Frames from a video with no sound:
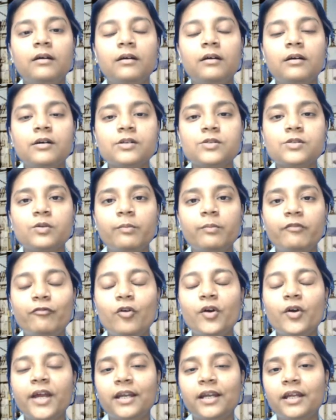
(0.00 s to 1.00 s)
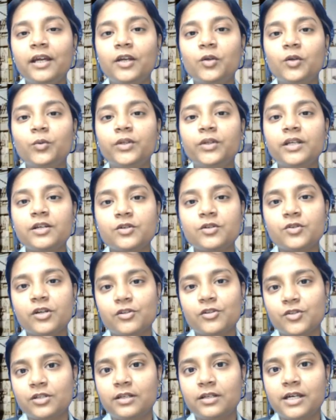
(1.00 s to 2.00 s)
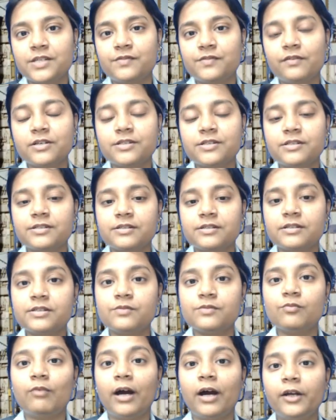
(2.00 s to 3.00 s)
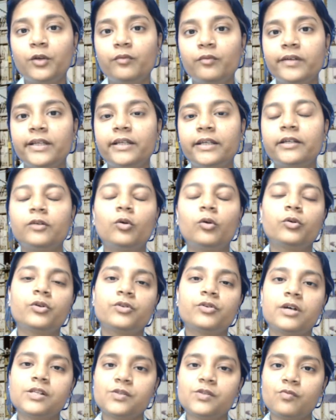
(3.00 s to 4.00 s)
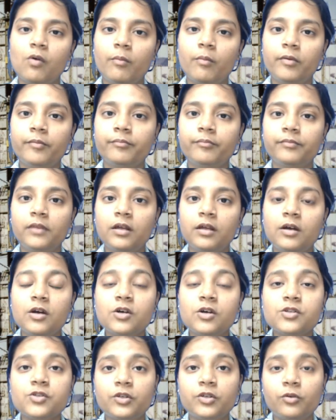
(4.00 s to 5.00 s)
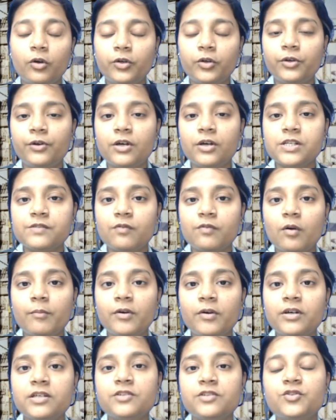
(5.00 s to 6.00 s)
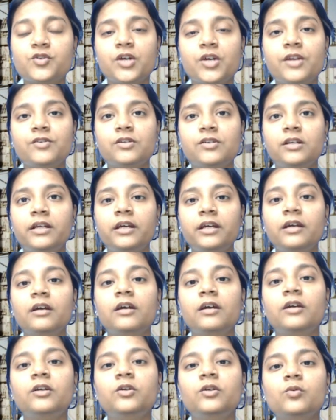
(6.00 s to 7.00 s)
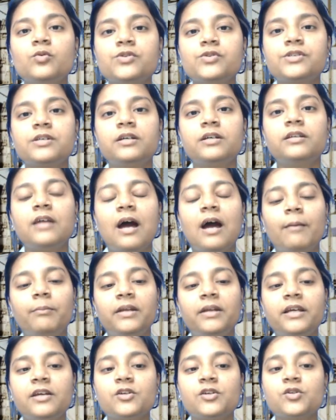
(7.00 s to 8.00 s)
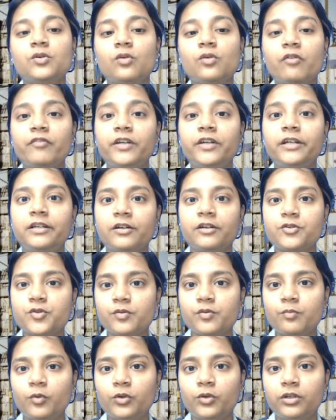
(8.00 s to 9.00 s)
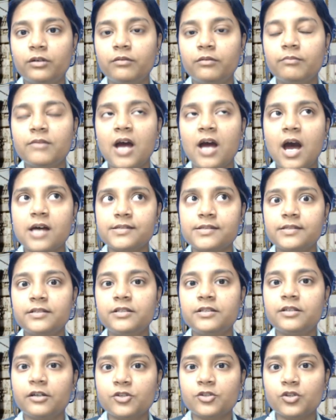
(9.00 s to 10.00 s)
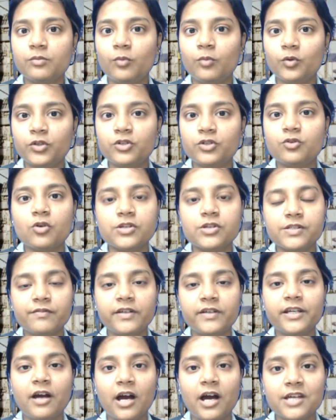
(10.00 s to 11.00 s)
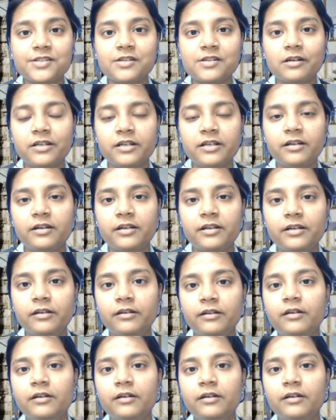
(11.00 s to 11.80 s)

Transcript: So before getting into the introduction, let's first discuss why do we need an auto transformer. So an auto transformer is generally used in application of an induction motor, as an induction motor draws a very high starting current,